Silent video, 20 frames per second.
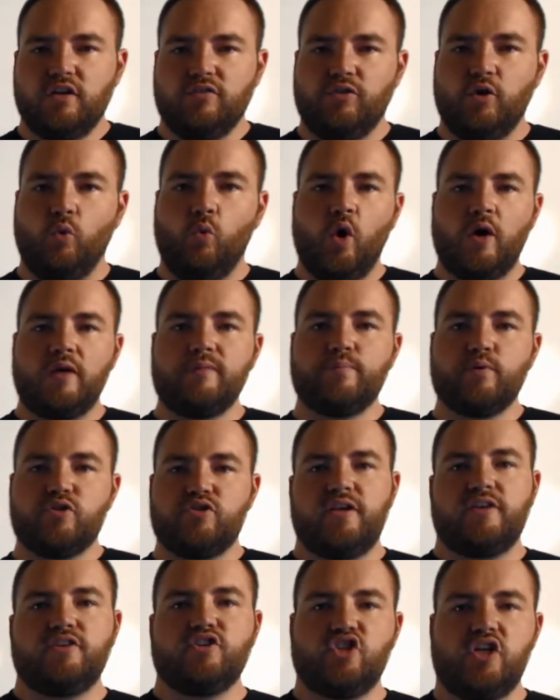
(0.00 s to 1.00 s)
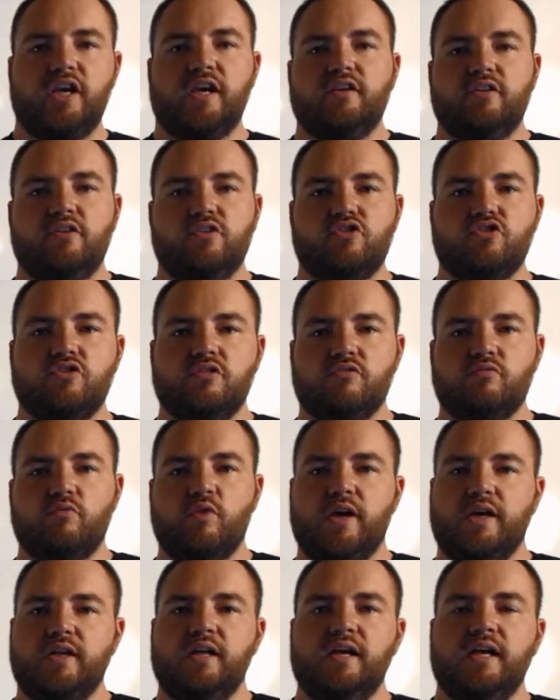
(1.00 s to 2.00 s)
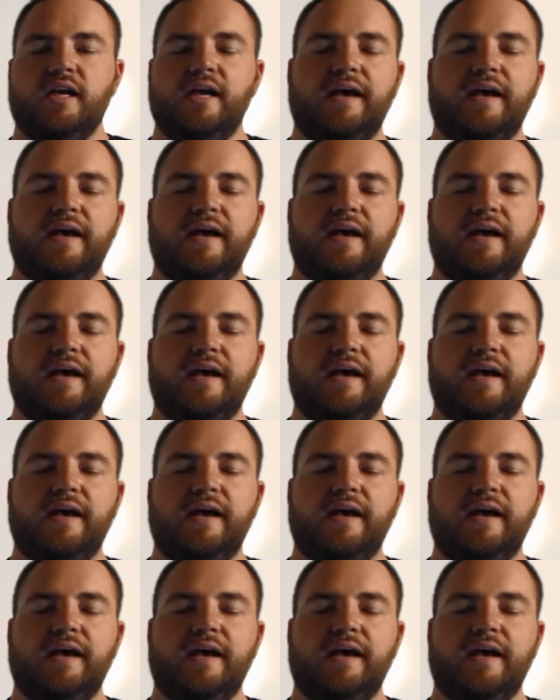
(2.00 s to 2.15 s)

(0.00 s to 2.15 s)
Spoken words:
the 1% change, right?